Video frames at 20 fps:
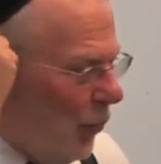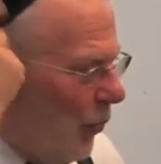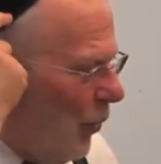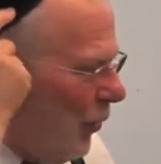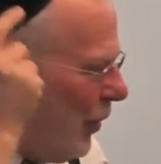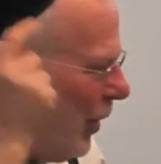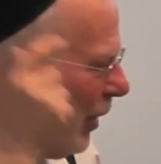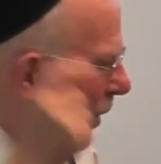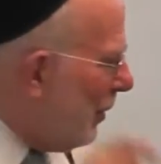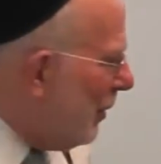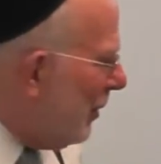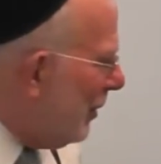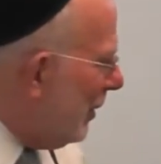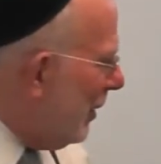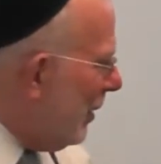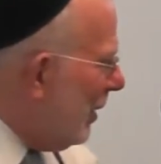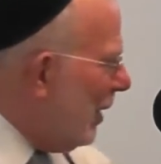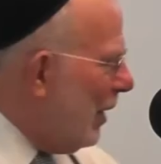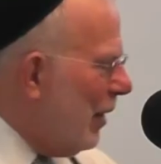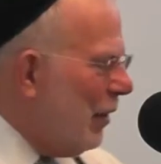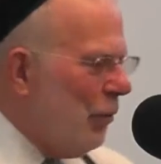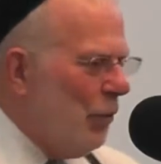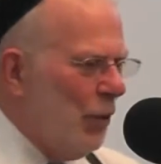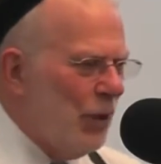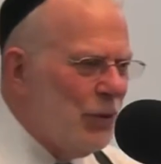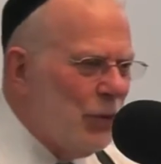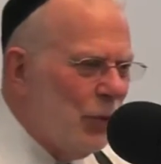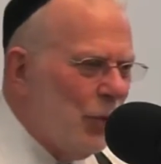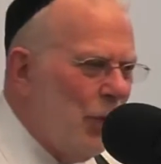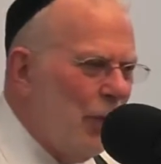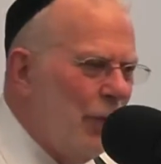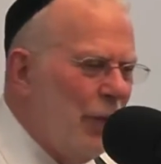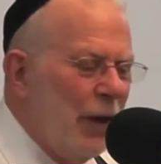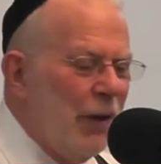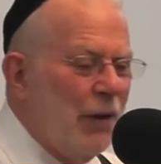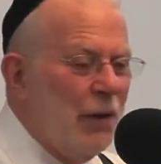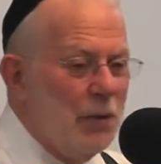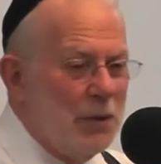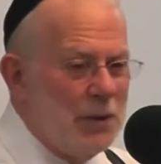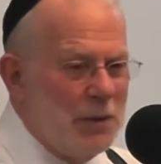all there. It was all
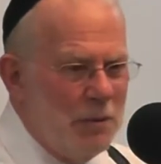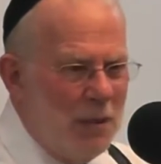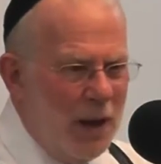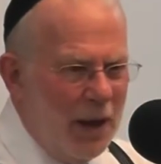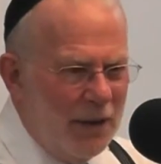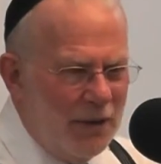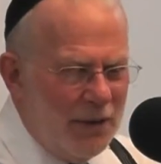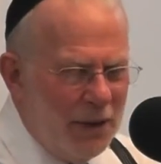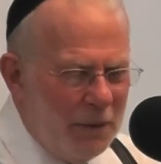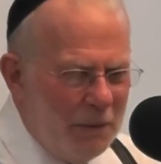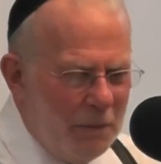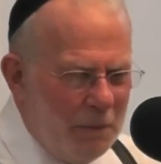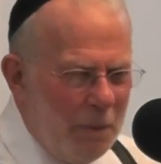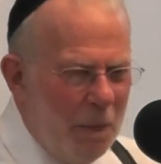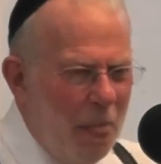there. He was amazing.